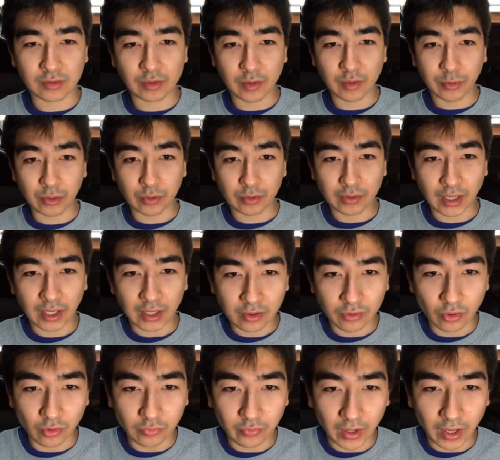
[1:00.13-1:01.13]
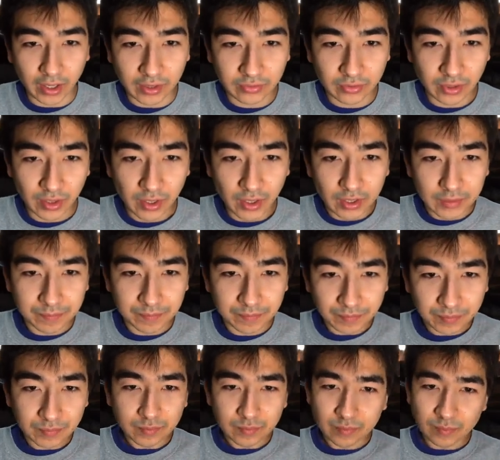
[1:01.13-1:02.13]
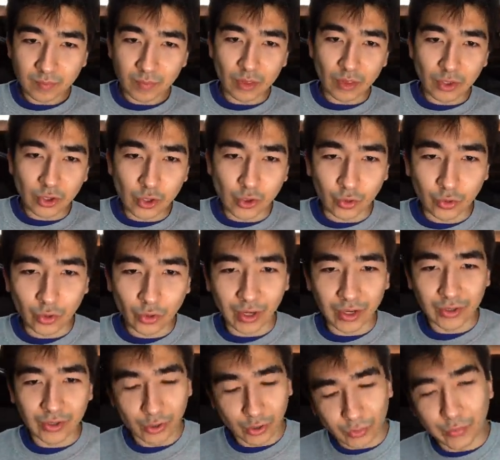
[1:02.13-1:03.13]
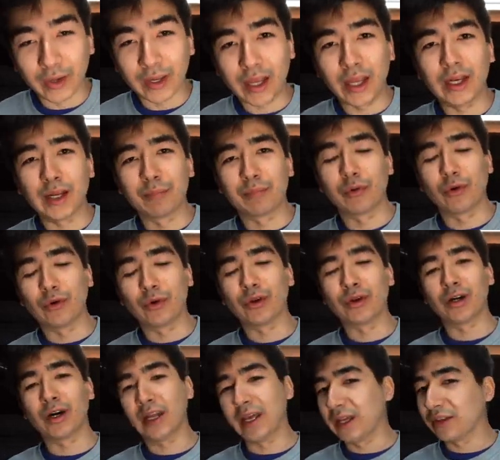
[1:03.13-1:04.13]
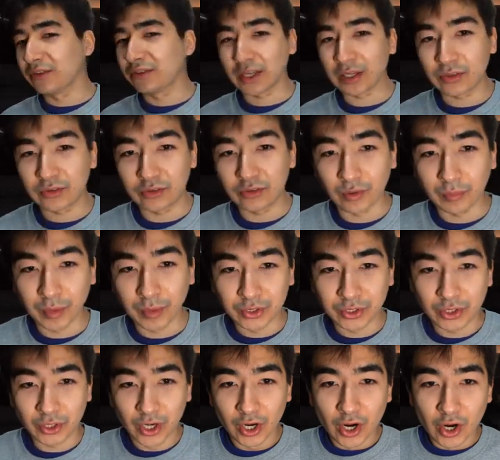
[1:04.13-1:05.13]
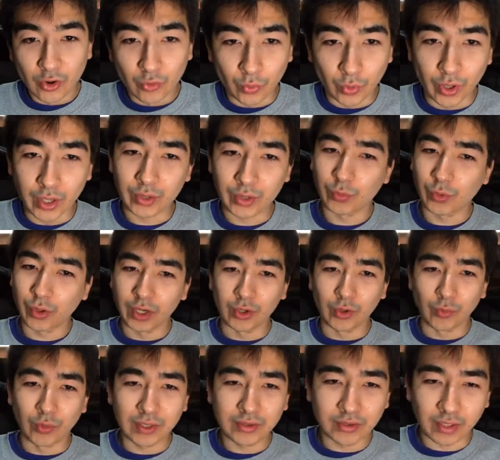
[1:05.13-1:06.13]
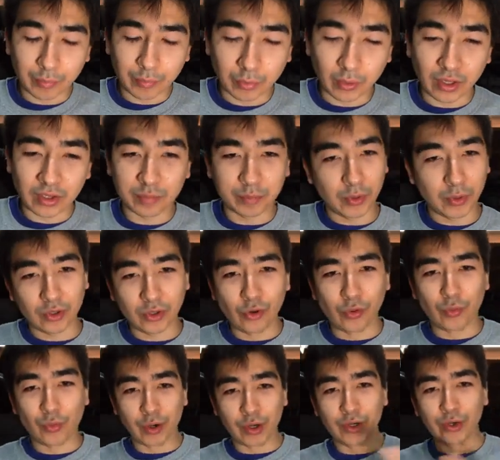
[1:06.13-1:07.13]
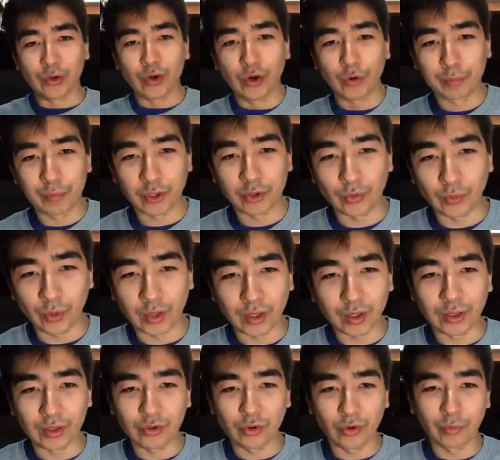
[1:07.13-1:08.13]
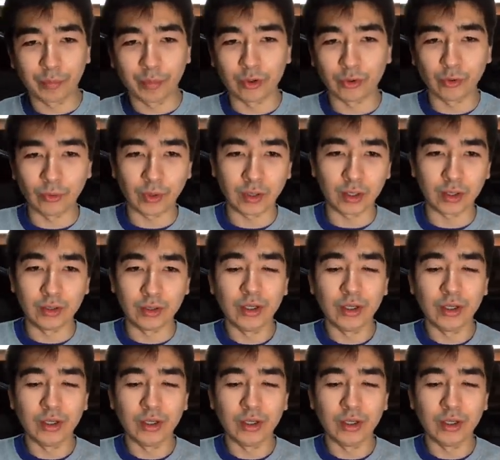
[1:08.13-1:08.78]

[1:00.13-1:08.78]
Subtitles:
about that. Nova X, you'll regain it, bro. You got it. Thanks so much. Royal, what's up, Rice Ball? Yo, Royal, hope you're doing good. But